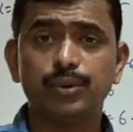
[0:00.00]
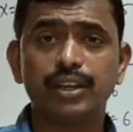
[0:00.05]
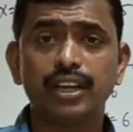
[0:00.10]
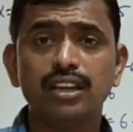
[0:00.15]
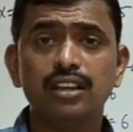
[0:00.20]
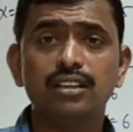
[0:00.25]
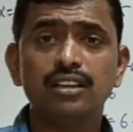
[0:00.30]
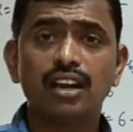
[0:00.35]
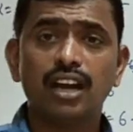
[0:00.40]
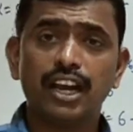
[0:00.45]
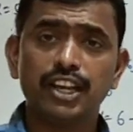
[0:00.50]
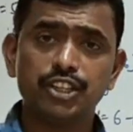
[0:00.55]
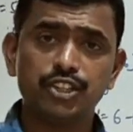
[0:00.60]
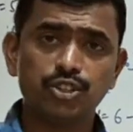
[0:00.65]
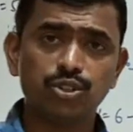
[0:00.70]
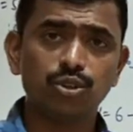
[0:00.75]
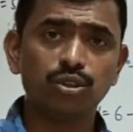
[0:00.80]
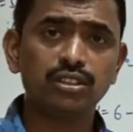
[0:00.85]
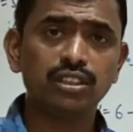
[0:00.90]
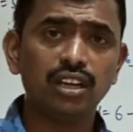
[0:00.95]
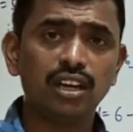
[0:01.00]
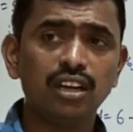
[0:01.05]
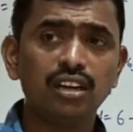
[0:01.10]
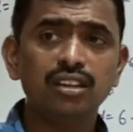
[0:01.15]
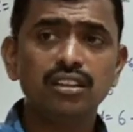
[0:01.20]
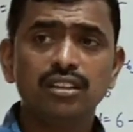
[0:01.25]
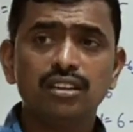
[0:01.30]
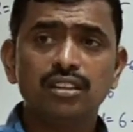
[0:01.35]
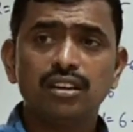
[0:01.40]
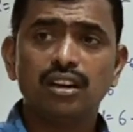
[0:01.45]
Okay, I show the
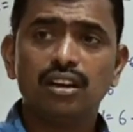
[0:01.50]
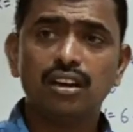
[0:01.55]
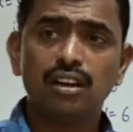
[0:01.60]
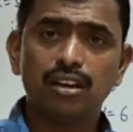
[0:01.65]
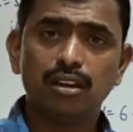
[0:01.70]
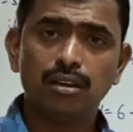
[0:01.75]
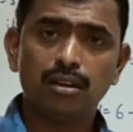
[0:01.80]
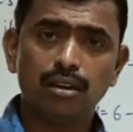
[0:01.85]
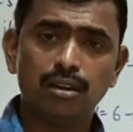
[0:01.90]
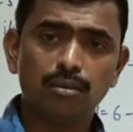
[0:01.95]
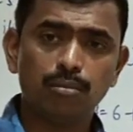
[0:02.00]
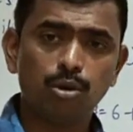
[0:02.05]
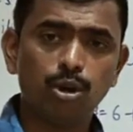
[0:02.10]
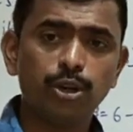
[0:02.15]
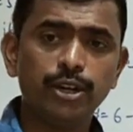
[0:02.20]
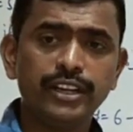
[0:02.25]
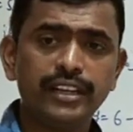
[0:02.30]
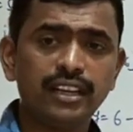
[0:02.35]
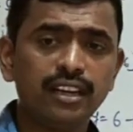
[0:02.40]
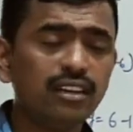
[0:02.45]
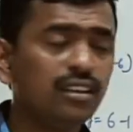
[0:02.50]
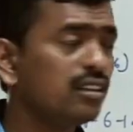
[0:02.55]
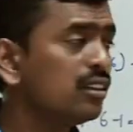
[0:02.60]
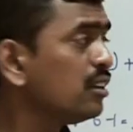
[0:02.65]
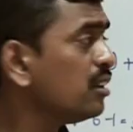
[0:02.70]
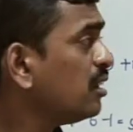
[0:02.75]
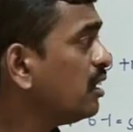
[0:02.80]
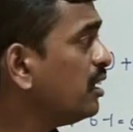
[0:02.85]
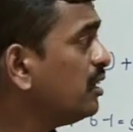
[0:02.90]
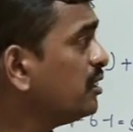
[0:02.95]
monitor
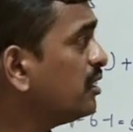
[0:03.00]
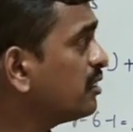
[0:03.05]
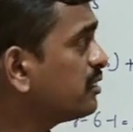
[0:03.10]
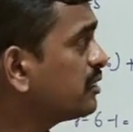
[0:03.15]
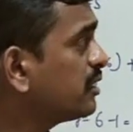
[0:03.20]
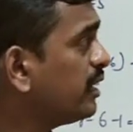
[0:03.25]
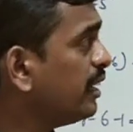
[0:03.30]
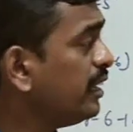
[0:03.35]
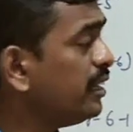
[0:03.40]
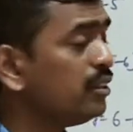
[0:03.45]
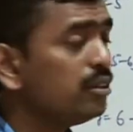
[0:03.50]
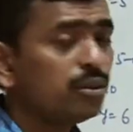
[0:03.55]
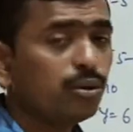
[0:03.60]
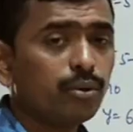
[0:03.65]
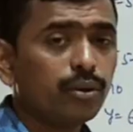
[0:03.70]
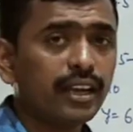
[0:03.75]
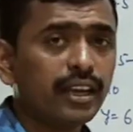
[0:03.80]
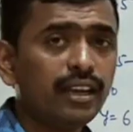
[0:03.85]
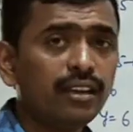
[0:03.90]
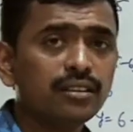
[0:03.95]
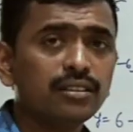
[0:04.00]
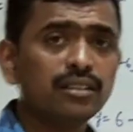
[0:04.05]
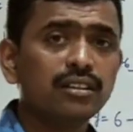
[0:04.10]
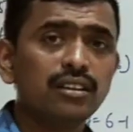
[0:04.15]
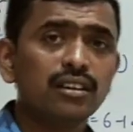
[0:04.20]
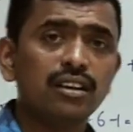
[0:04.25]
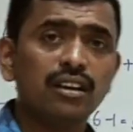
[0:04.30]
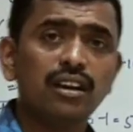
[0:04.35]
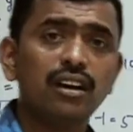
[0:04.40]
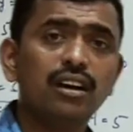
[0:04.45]
in the screen. Okay,
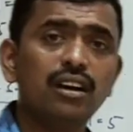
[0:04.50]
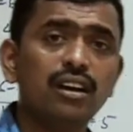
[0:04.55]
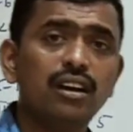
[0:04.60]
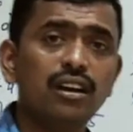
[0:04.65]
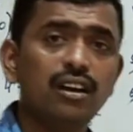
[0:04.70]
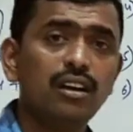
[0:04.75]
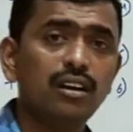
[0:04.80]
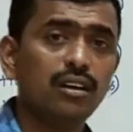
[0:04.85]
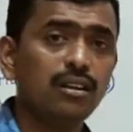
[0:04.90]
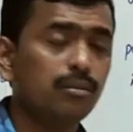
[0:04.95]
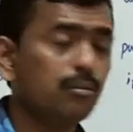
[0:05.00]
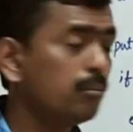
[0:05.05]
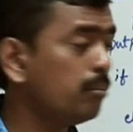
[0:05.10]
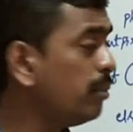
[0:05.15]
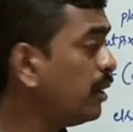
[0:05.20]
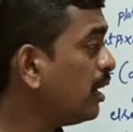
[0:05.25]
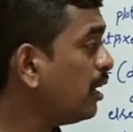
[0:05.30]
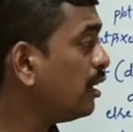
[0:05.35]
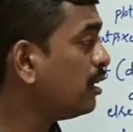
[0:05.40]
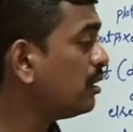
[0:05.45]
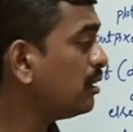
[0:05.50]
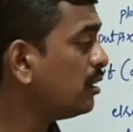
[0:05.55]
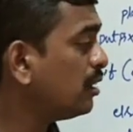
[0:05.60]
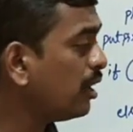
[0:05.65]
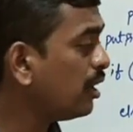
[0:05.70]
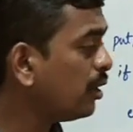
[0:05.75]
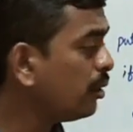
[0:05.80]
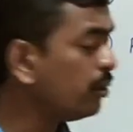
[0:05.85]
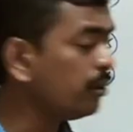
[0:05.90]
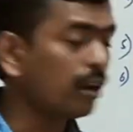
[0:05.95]
but
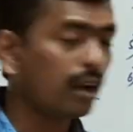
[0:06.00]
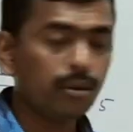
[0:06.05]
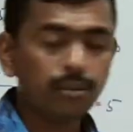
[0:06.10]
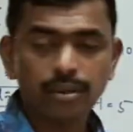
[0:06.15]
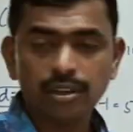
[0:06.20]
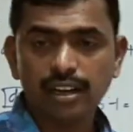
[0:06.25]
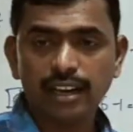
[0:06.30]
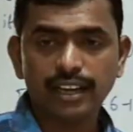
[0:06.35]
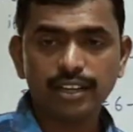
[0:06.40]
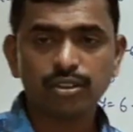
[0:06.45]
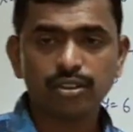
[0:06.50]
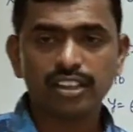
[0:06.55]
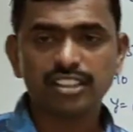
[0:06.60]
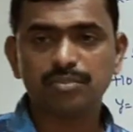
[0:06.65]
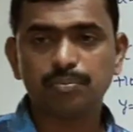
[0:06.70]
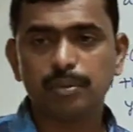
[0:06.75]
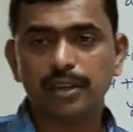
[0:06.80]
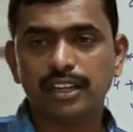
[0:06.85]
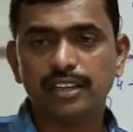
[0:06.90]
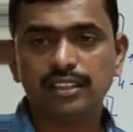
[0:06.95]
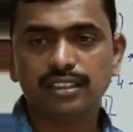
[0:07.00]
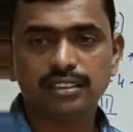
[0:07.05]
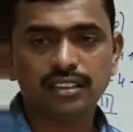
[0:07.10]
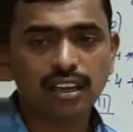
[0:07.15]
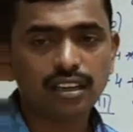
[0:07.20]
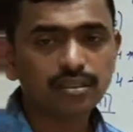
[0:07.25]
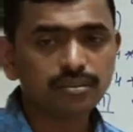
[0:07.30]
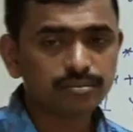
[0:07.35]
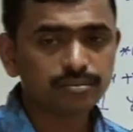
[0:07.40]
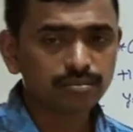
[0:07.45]
I would like to explain in
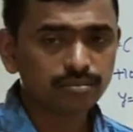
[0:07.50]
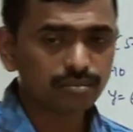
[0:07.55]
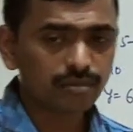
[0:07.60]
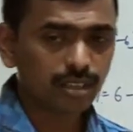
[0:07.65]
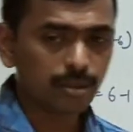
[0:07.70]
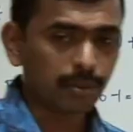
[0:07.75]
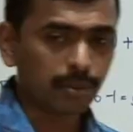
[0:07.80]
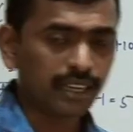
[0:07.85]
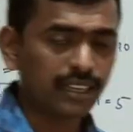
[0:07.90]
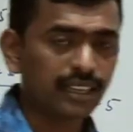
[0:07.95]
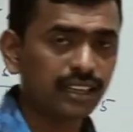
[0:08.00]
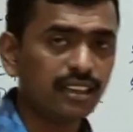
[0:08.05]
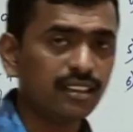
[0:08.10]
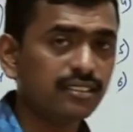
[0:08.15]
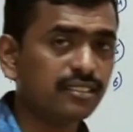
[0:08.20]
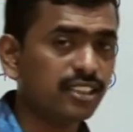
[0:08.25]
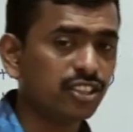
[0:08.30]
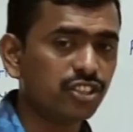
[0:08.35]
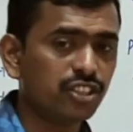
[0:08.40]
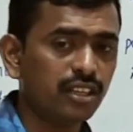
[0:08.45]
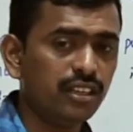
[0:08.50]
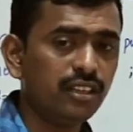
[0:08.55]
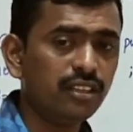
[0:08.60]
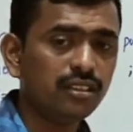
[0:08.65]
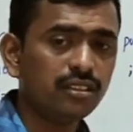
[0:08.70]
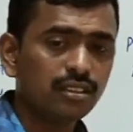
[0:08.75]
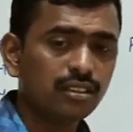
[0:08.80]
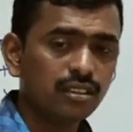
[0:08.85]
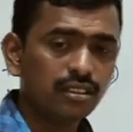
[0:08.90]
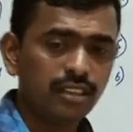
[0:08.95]
the practical session in
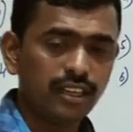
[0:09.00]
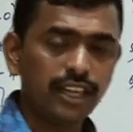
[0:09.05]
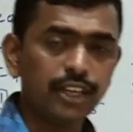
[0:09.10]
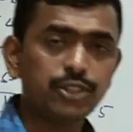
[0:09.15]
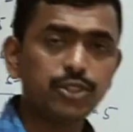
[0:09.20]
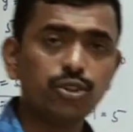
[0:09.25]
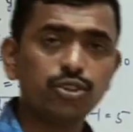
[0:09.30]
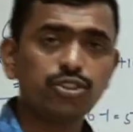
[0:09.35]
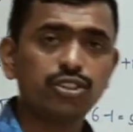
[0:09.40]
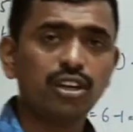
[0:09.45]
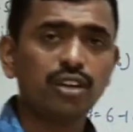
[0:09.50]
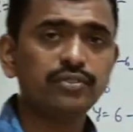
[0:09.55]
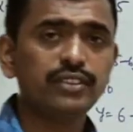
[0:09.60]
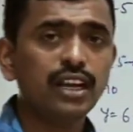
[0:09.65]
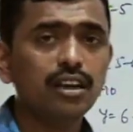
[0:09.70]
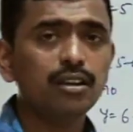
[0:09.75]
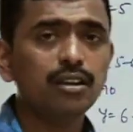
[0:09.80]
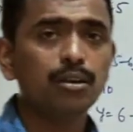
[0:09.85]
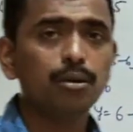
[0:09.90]
execution of the